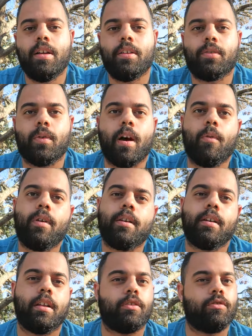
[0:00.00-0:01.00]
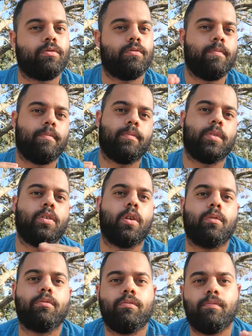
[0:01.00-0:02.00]
So I want
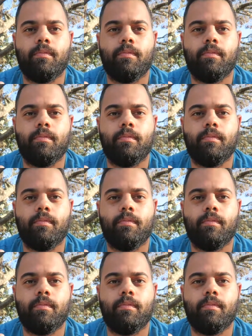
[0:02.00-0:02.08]
to,